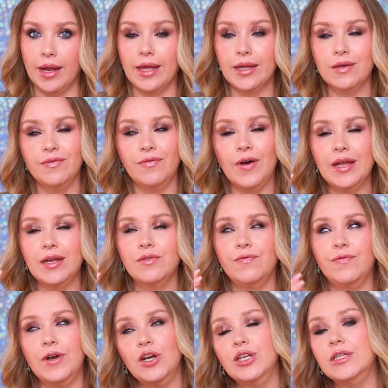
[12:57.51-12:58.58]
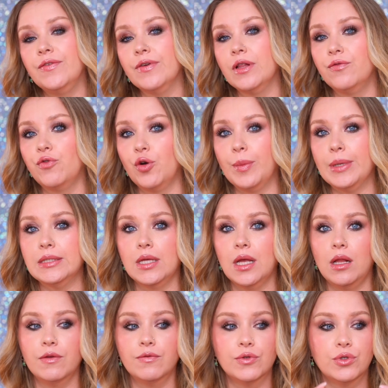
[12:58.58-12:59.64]
And I find it very difficult for
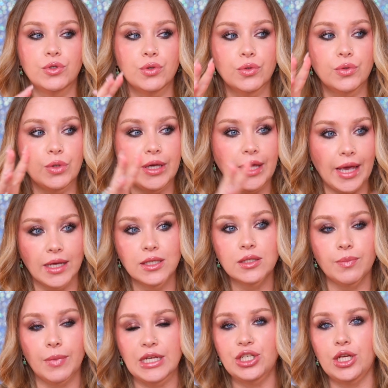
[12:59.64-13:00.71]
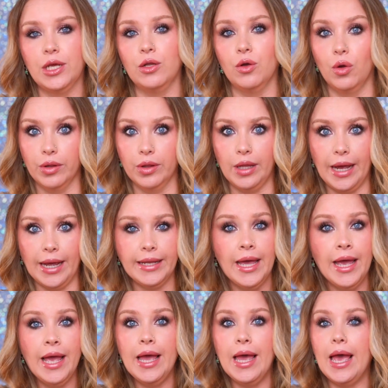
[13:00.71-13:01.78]
myself to guess my shade online,
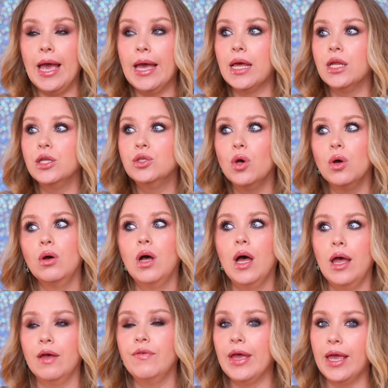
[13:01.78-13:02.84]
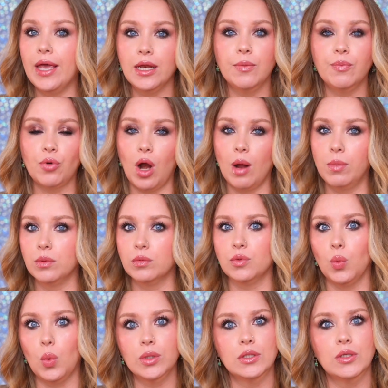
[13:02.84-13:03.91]
and I don't have any problems
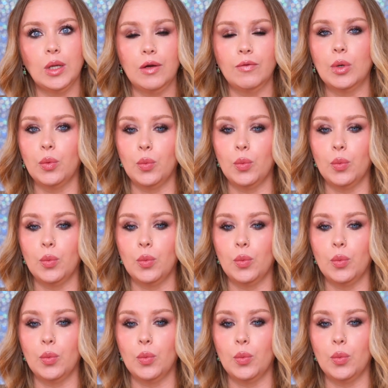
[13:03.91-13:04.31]
whatsoever